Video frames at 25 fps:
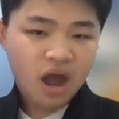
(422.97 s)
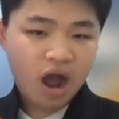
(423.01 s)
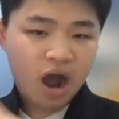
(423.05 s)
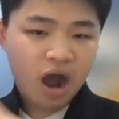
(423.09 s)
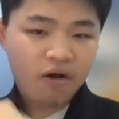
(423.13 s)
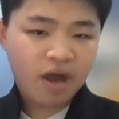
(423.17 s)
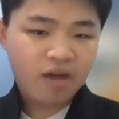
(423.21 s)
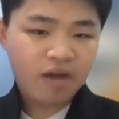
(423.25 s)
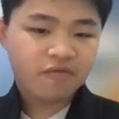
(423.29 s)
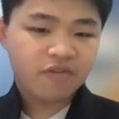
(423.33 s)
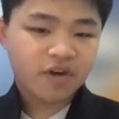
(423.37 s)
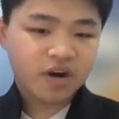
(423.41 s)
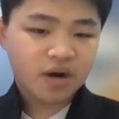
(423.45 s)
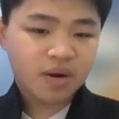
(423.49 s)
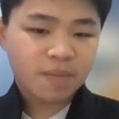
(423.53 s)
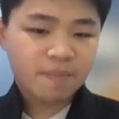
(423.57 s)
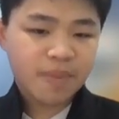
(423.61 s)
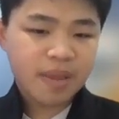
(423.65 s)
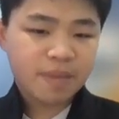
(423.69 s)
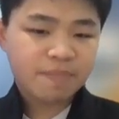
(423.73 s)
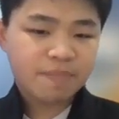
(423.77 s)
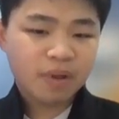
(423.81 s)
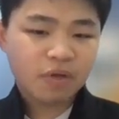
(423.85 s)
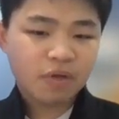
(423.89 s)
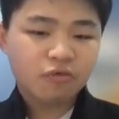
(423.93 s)
However,
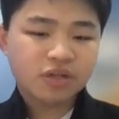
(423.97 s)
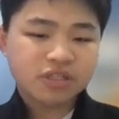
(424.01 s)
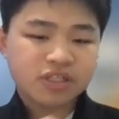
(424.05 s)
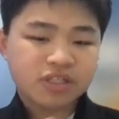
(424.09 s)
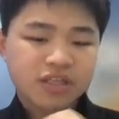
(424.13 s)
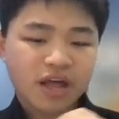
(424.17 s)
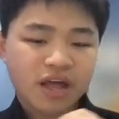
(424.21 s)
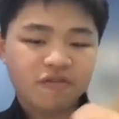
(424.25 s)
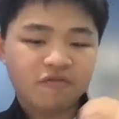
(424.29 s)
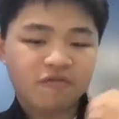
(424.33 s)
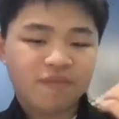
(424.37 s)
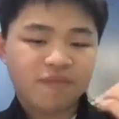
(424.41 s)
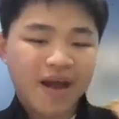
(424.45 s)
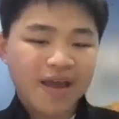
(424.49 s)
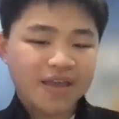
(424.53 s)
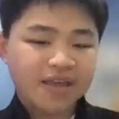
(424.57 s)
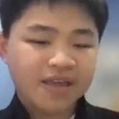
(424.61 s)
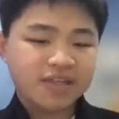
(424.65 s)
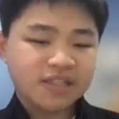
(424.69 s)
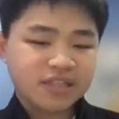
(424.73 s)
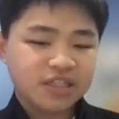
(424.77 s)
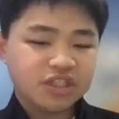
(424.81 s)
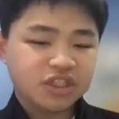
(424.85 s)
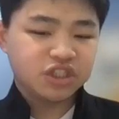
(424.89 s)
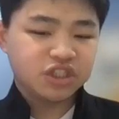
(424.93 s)
people will still have
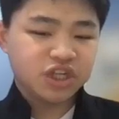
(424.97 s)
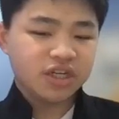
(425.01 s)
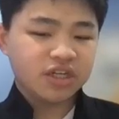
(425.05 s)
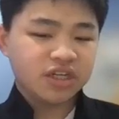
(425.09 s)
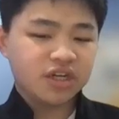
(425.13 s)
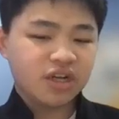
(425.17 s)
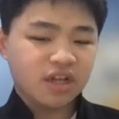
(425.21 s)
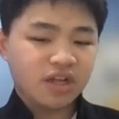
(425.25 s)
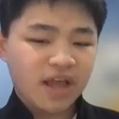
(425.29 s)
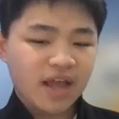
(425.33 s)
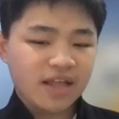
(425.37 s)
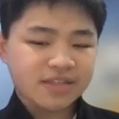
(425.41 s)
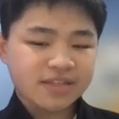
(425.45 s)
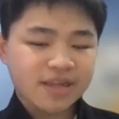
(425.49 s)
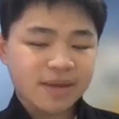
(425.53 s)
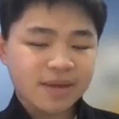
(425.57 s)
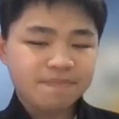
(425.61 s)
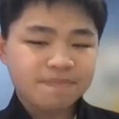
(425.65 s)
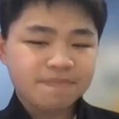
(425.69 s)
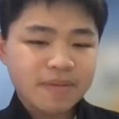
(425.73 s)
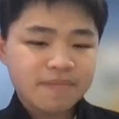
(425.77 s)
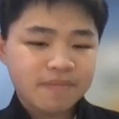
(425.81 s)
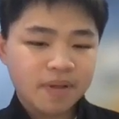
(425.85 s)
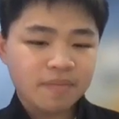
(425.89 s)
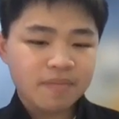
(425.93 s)
bias general, and some
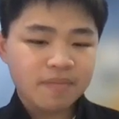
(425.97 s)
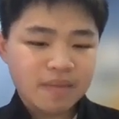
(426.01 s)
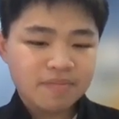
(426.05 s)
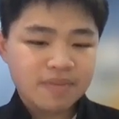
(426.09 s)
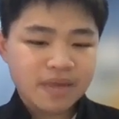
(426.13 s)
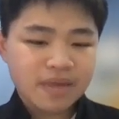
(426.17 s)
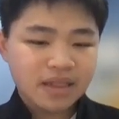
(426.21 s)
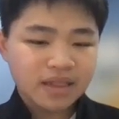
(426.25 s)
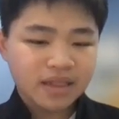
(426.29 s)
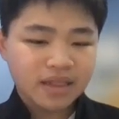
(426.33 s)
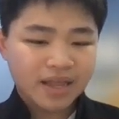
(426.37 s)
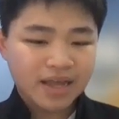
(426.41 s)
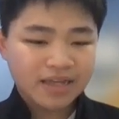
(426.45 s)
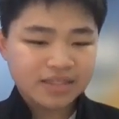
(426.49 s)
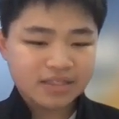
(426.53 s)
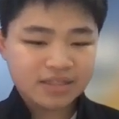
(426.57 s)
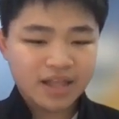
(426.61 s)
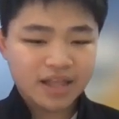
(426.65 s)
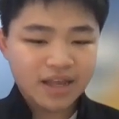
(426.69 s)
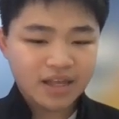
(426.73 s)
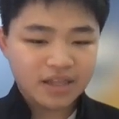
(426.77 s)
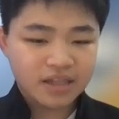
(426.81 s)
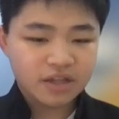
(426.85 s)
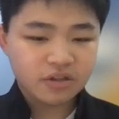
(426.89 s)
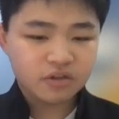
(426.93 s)
people may be less
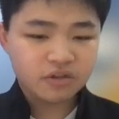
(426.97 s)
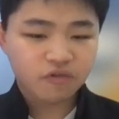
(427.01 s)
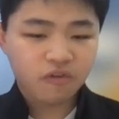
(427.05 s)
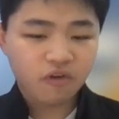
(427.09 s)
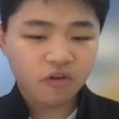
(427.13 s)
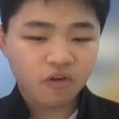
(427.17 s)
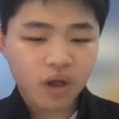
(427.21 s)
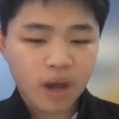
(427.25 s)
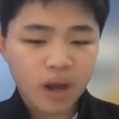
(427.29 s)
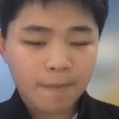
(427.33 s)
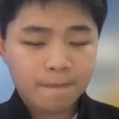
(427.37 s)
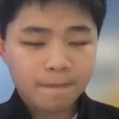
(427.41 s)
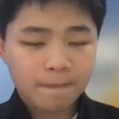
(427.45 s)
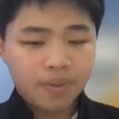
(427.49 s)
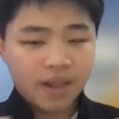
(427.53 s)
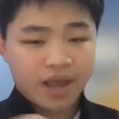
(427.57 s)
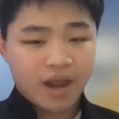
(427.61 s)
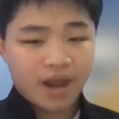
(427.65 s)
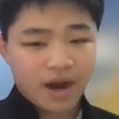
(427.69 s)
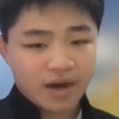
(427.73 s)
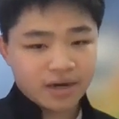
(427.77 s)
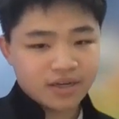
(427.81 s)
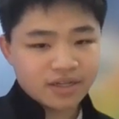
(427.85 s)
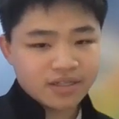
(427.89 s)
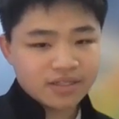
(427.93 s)
likely to follow a
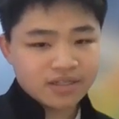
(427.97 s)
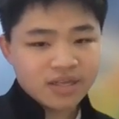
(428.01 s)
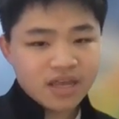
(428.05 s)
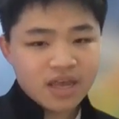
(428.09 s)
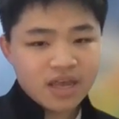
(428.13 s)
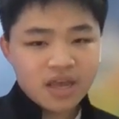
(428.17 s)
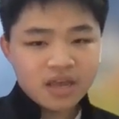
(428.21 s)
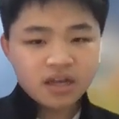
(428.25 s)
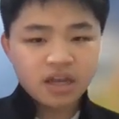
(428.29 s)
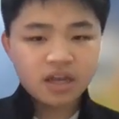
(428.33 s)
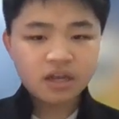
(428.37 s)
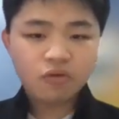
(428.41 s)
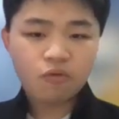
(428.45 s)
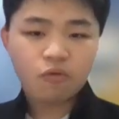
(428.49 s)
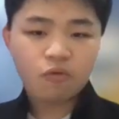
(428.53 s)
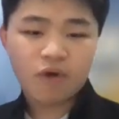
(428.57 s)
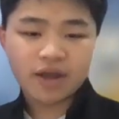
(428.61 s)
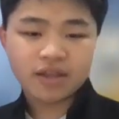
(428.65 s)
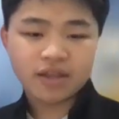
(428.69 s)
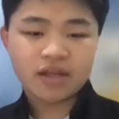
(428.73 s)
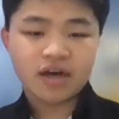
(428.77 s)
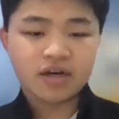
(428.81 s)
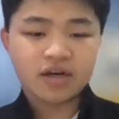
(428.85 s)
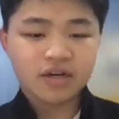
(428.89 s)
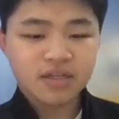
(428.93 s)
black artist than a
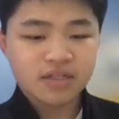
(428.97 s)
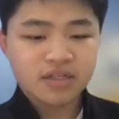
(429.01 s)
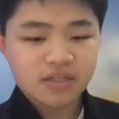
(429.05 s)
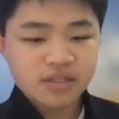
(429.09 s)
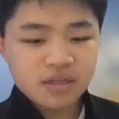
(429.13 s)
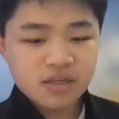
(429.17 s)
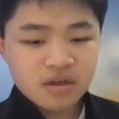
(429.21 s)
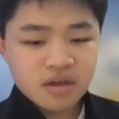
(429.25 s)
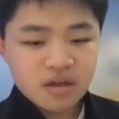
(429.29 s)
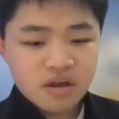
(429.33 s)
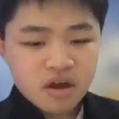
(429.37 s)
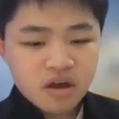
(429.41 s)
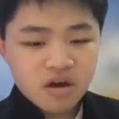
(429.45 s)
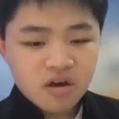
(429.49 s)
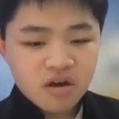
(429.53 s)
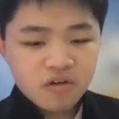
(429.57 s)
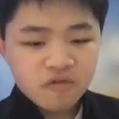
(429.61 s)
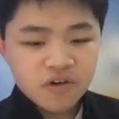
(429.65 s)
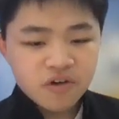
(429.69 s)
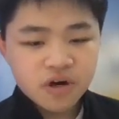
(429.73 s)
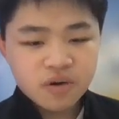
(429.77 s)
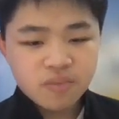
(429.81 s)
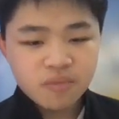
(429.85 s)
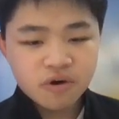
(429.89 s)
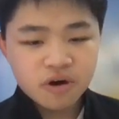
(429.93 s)
white artist.
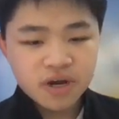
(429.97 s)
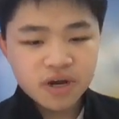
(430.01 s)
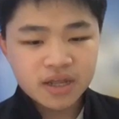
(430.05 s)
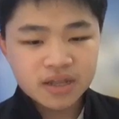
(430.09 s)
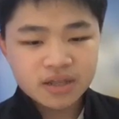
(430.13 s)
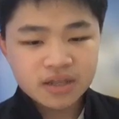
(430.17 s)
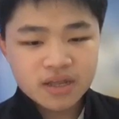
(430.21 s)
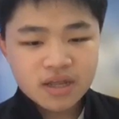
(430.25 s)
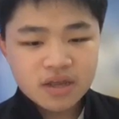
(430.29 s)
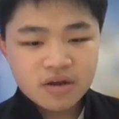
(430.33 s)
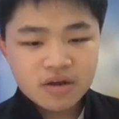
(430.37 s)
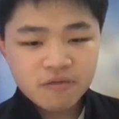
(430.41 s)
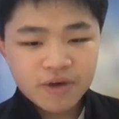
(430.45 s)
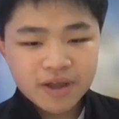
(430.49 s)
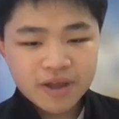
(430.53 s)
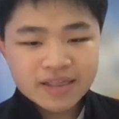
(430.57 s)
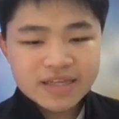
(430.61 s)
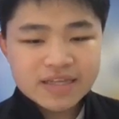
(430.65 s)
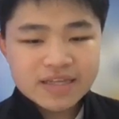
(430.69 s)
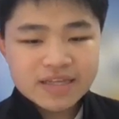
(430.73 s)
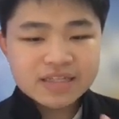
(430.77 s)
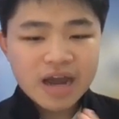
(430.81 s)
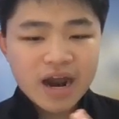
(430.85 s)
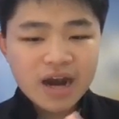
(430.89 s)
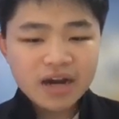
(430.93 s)
Furthermore then, when
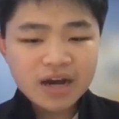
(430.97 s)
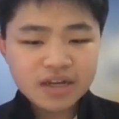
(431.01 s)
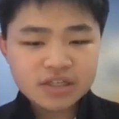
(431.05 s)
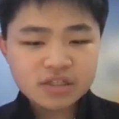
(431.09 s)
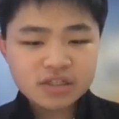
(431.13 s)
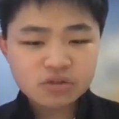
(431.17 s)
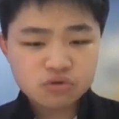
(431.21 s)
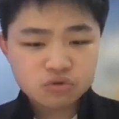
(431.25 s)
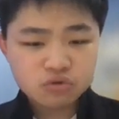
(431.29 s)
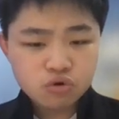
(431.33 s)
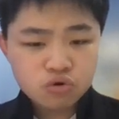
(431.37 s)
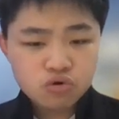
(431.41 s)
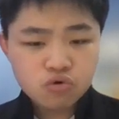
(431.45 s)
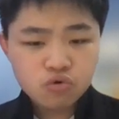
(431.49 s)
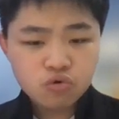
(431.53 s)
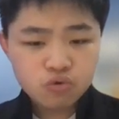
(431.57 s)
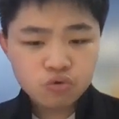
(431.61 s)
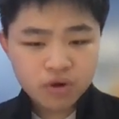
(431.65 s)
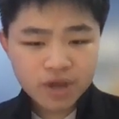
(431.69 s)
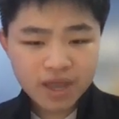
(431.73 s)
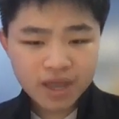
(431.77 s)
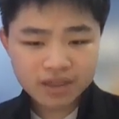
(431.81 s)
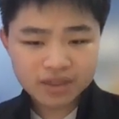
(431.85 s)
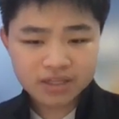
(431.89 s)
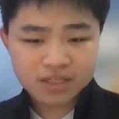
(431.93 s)
these artists do
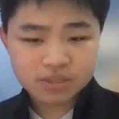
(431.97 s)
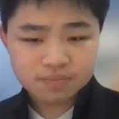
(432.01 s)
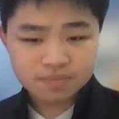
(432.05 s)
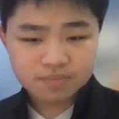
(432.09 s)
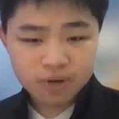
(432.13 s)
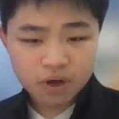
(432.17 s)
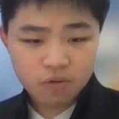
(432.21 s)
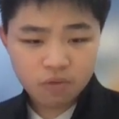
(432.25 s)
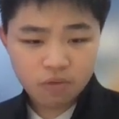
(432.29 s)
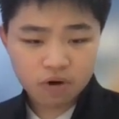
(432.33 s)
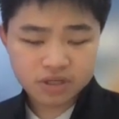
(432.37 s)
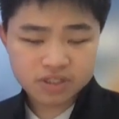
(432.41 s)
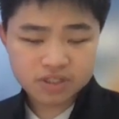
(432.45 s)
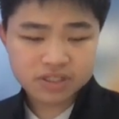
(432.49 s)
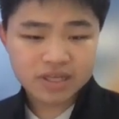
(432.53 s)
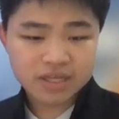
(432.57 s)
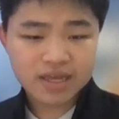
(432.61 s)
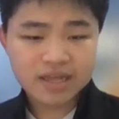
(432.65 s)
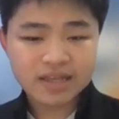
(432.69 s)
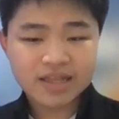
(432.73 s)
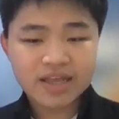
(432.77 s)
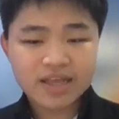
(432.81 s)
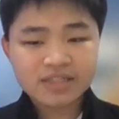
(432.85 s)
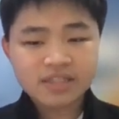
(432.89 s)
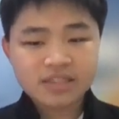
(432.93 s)
get these big awards,
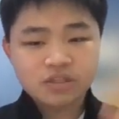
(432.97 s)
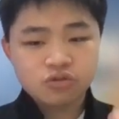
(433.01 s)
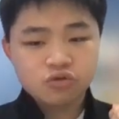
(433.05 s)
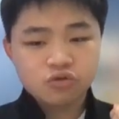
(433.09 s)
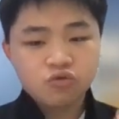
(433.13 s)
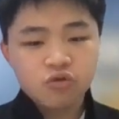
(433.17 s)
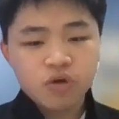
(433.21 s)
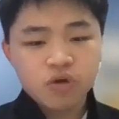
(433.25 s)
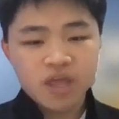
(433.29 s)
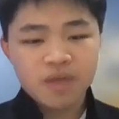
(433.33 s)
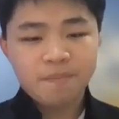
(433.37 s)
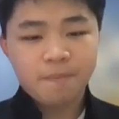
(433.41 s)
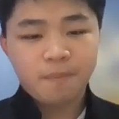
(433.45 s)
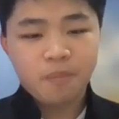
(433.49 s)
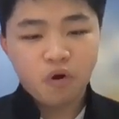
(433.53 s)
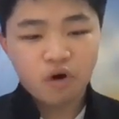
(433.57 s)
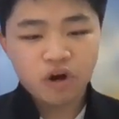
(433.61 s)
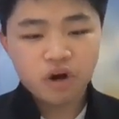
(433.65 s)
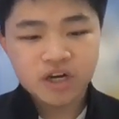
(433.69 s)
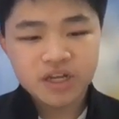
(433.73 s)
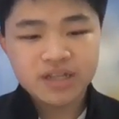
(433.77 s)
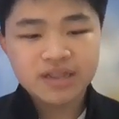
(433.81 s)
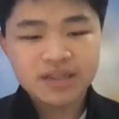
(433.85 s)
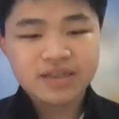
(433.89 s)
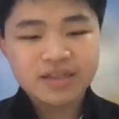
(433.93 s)
it does two
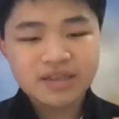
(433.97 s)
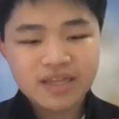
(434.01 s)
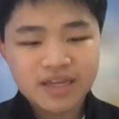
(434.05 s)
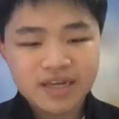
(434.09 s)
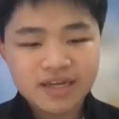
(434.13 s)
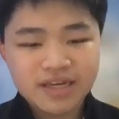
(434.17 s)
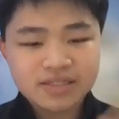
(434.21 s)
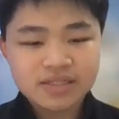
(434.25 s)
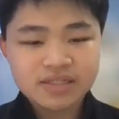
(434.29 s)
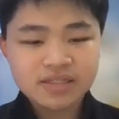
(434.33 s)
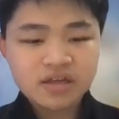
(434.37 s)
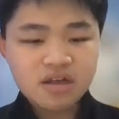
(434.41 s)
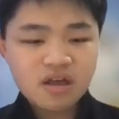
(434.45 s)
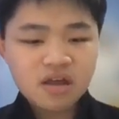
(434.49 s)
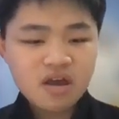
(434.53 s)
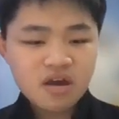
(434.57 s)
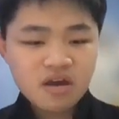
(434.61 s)
important things.